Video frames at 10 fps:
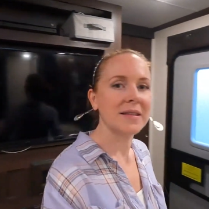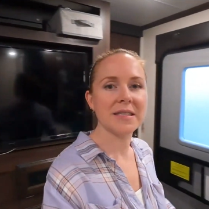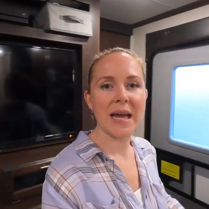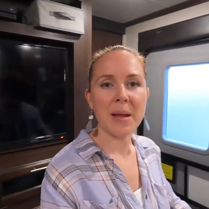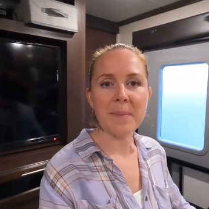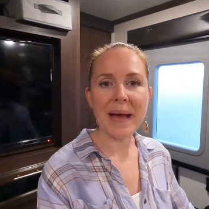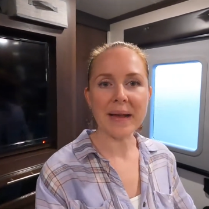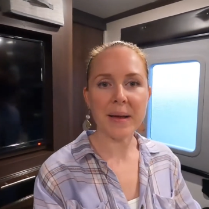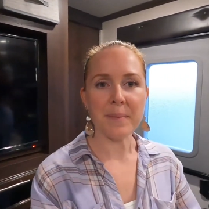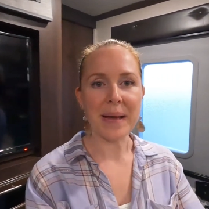let's kind of
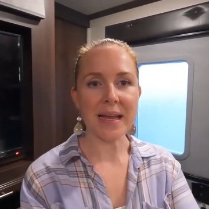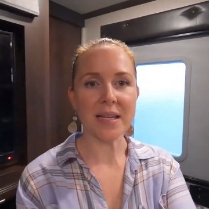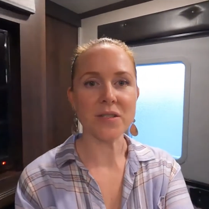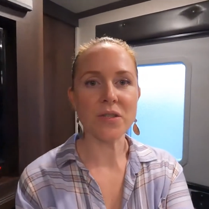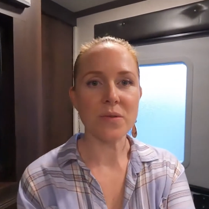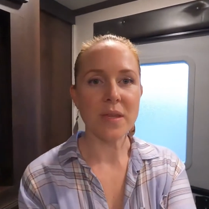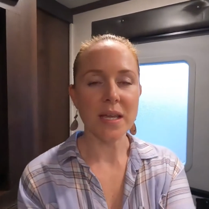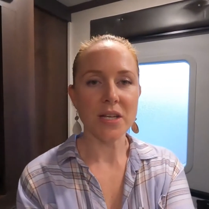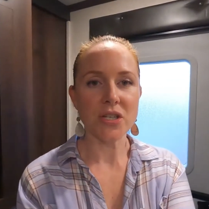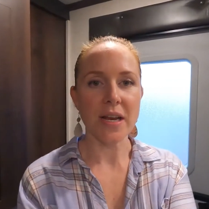back up back into the
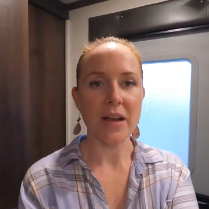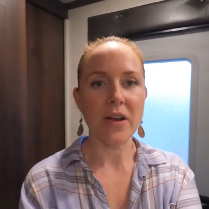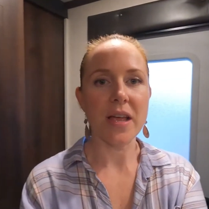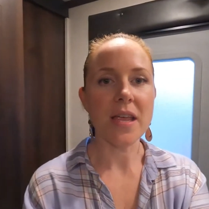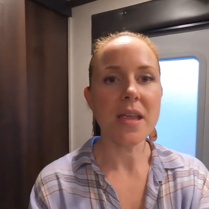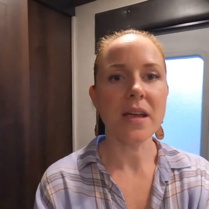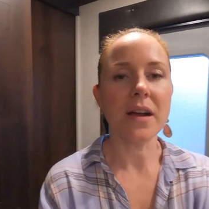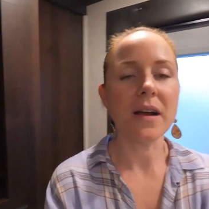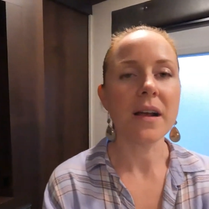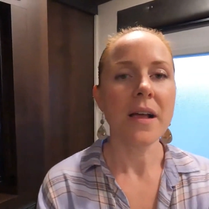kitchen area
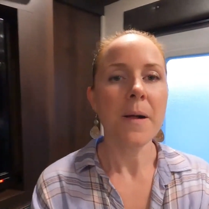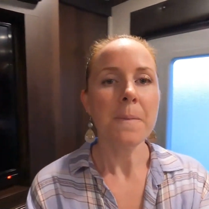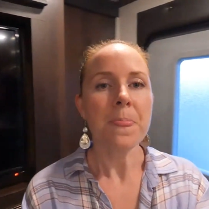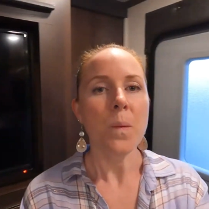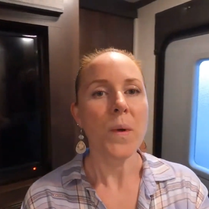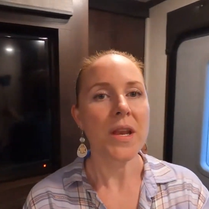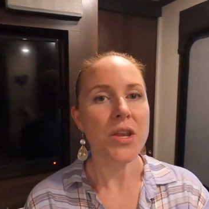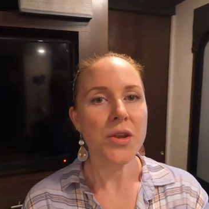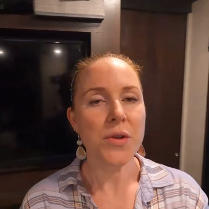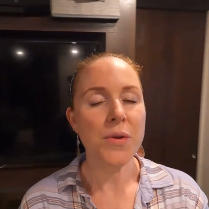here. When
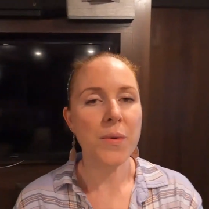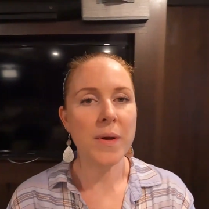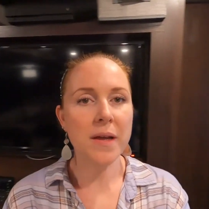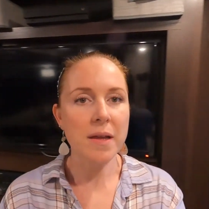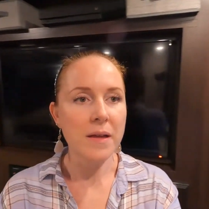you